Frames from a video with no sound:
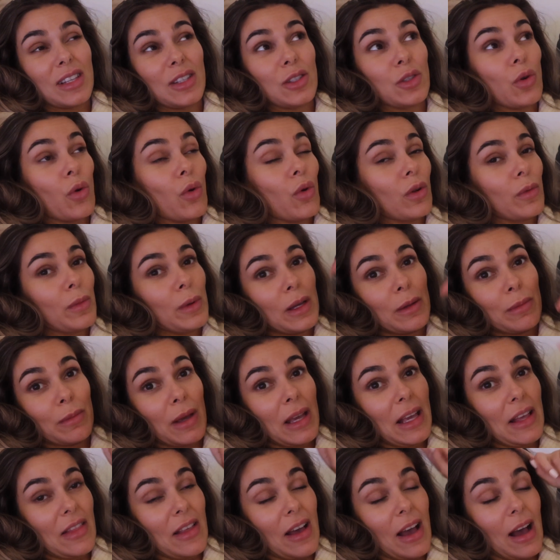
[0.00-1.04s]
It's all been
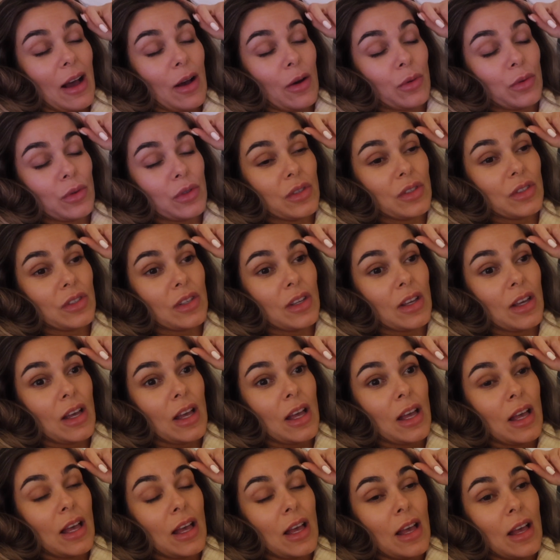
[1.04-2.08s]
me in the house,
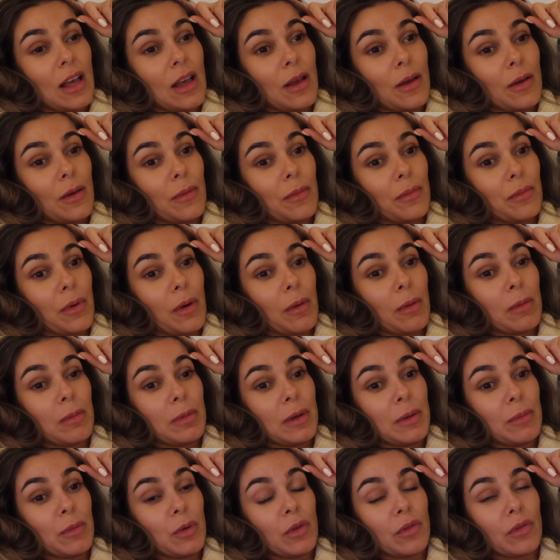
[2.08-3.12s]

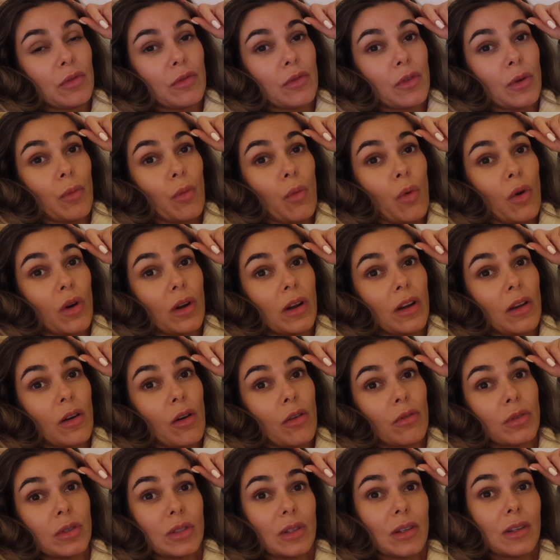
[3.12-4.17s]
probably moving from one
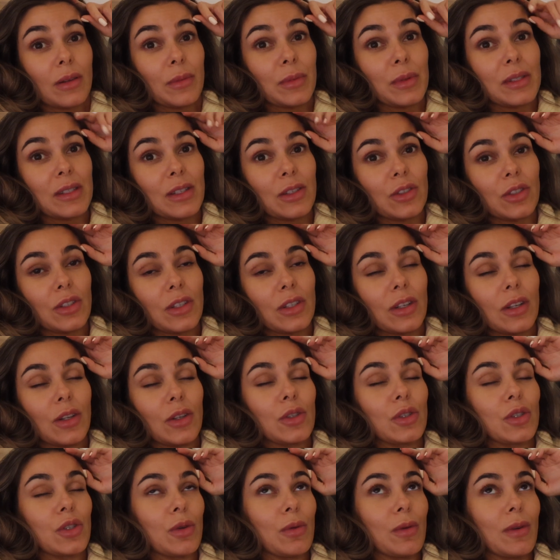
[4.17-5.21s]
horizontal position
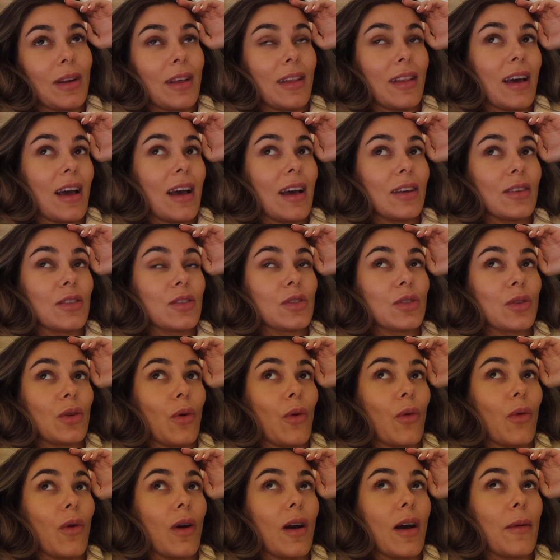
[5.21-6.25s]
to another.
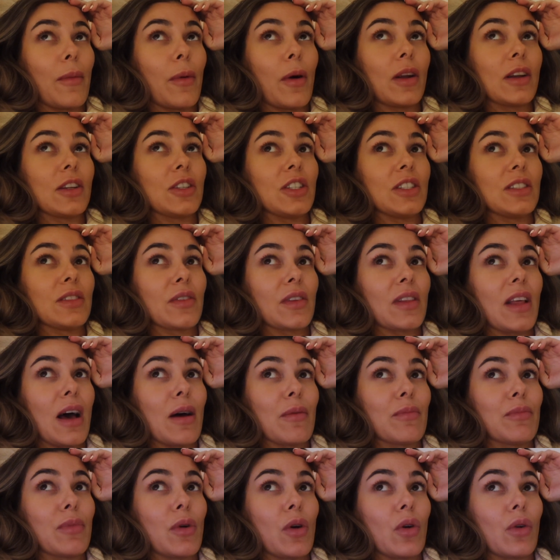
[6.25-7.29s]
So apologies for
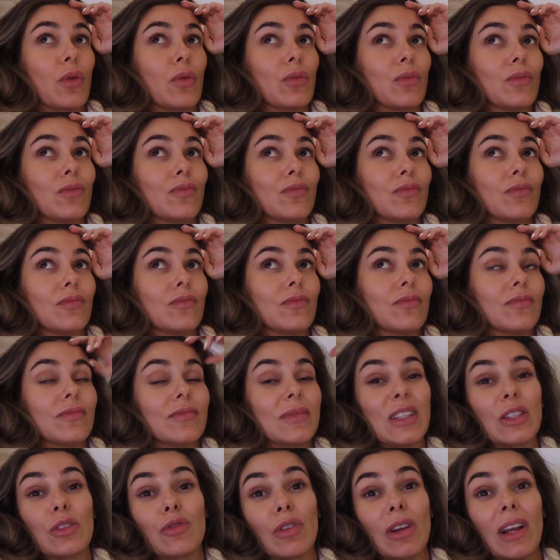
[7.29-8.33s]
that, but
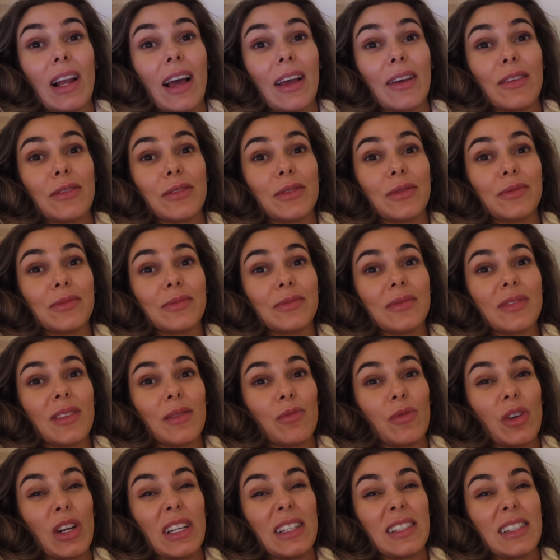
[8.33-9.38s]
it's real life. I'm
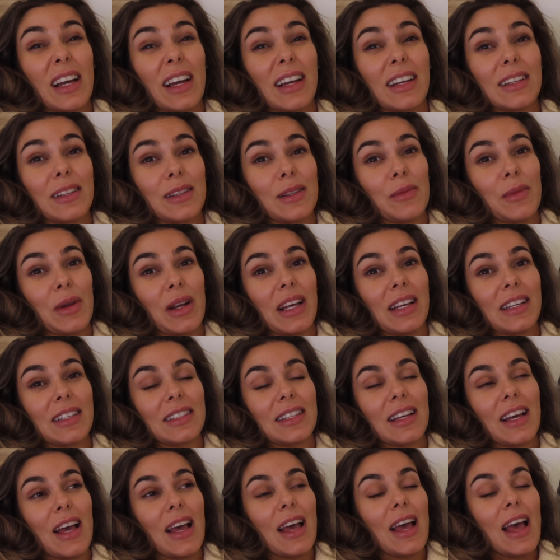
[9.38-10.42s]
really tired at the minute,
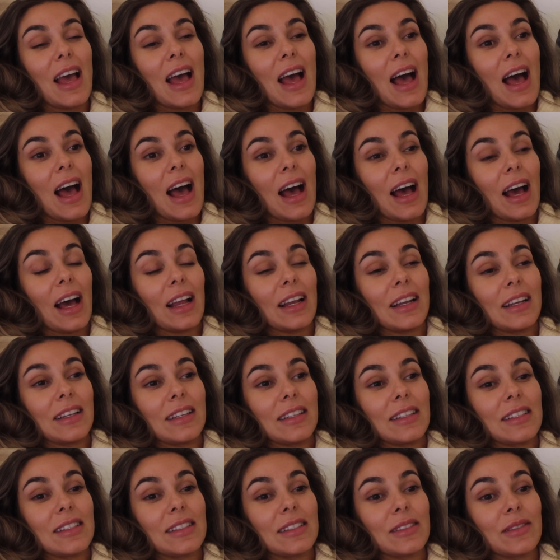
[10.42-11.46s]

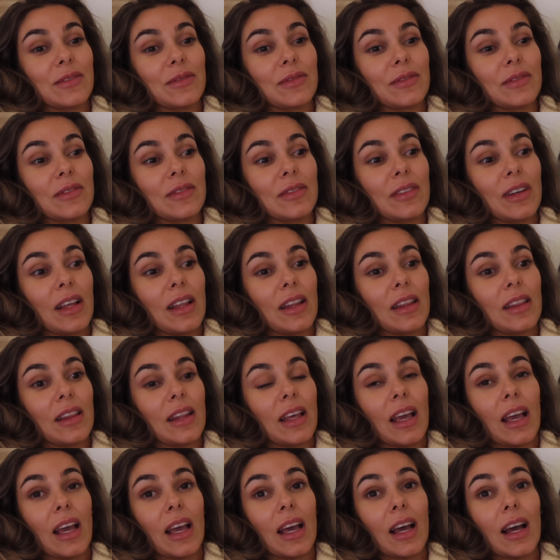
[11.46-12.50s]
and I
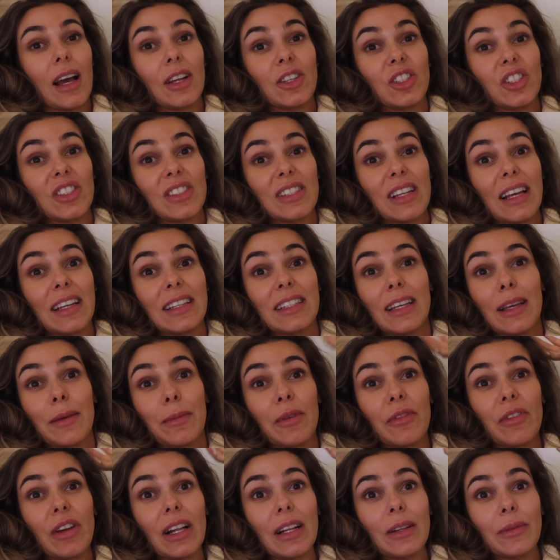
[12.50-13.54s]
think I just like to keep
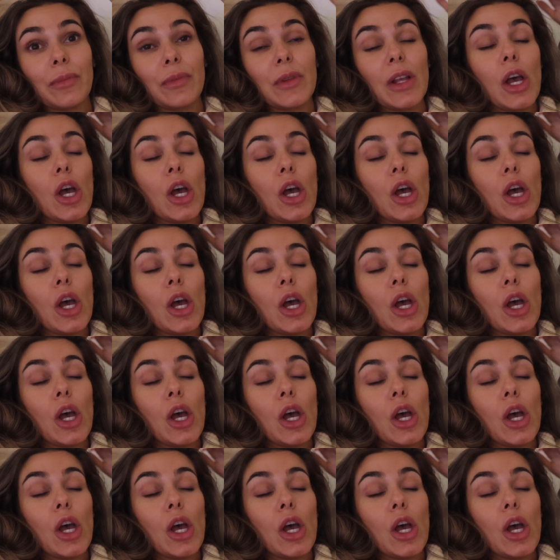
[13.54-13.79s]
it real.